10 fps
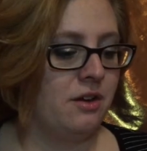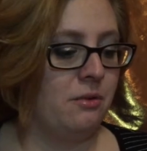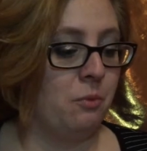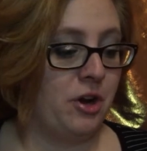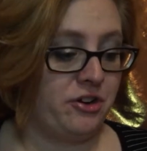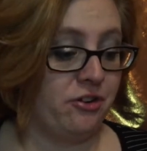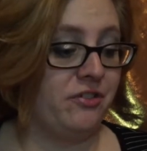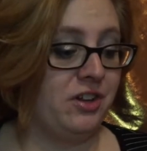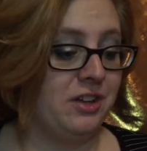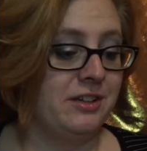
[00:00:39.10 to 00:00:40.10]

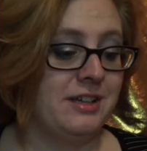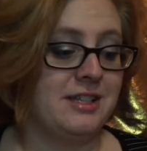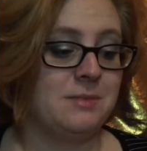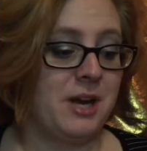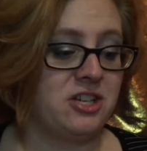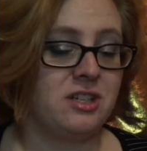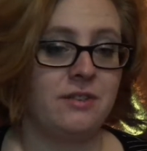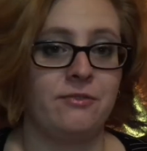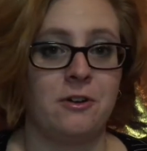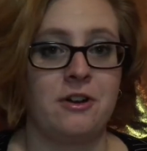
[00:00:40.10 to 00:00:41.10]
wonderful, especially
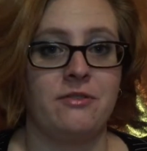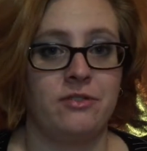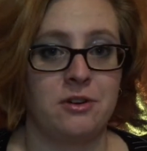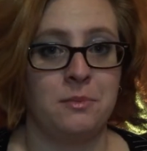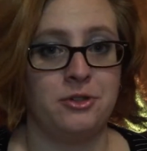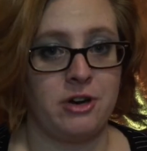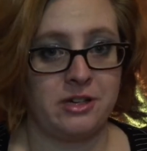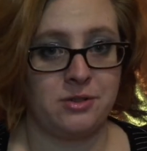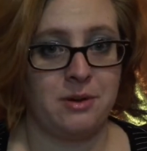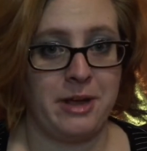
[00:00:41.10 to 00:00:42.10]
for an affordable
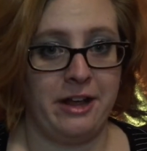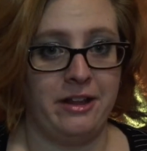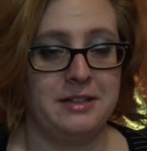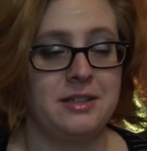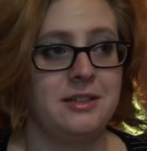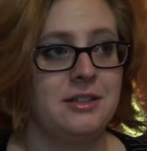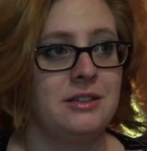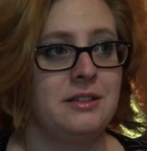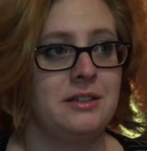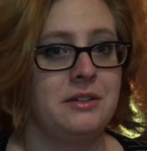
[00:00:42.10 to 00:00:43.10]
drugstore palette.
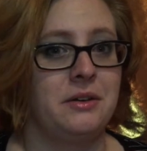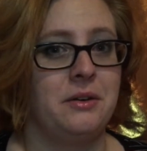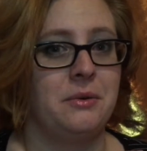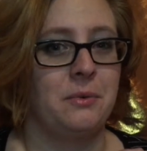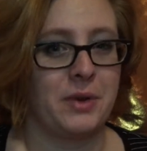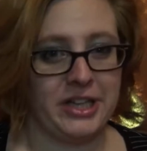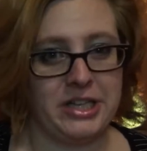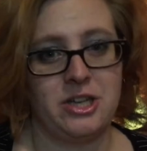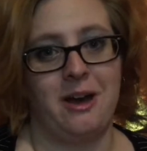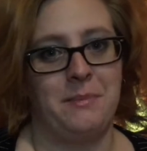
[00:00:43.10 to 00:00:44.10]

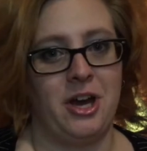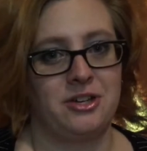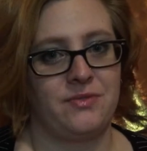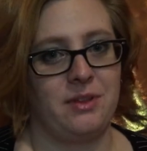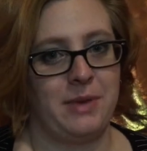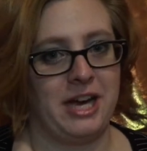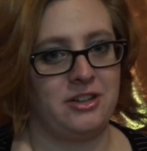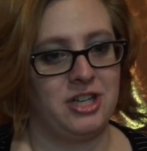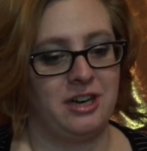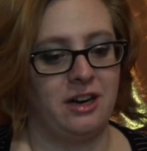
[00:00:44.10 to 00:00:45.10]
Really top notch for the
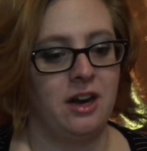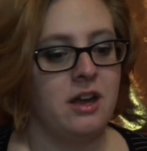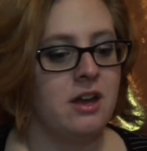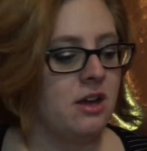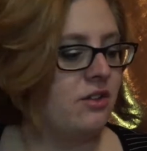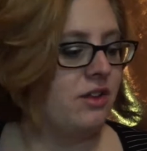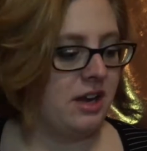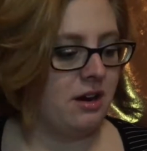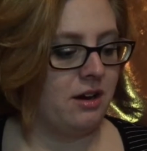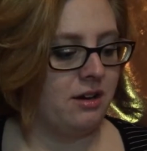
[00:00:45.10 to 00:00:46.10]
packaging here.
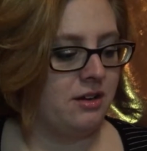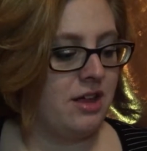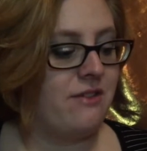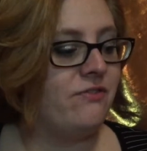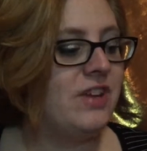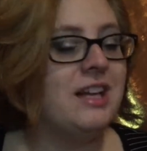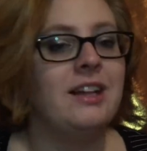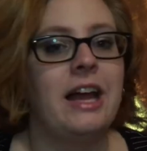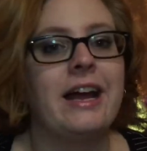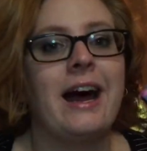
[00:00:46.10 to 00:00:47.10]
They
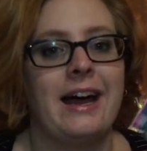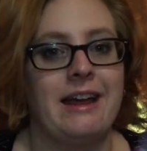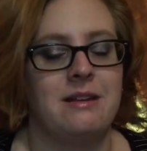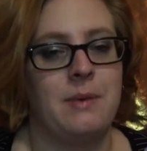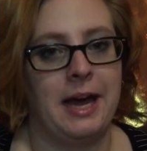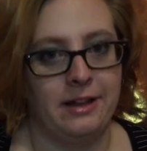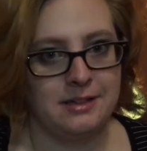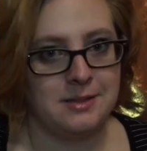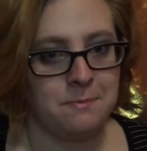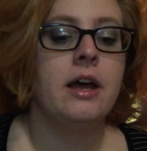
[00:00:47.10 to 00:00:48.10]
feel like high-end
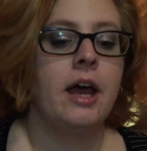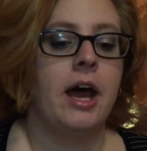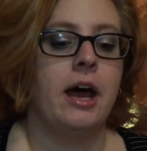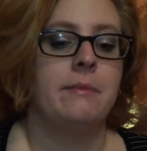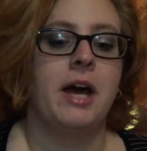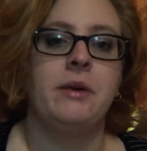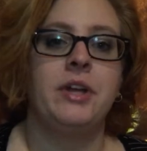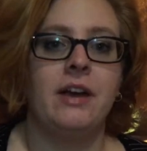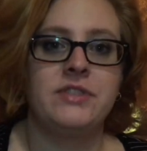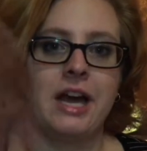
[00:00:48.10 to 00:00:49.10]
palettes. I
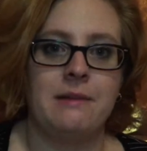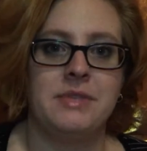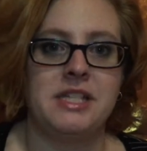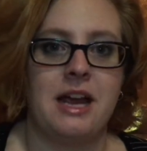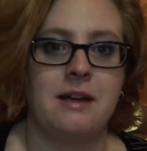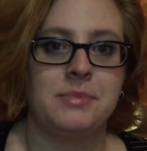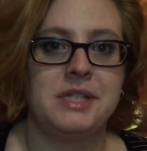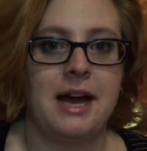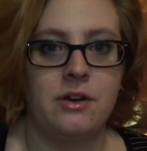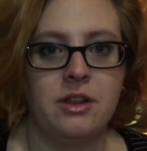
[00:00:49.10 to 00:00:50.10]
will have timestamps
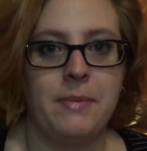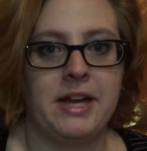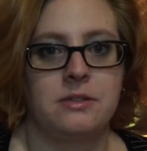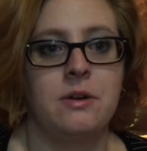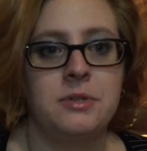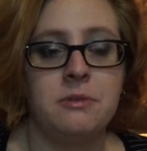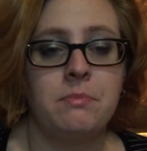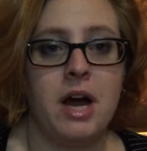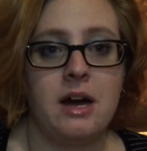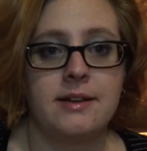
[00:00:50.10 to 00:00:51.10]
down in the description
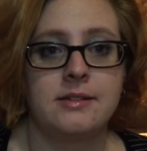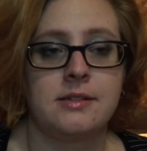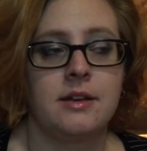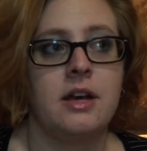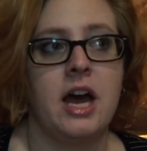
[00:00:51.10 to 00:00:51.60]
box,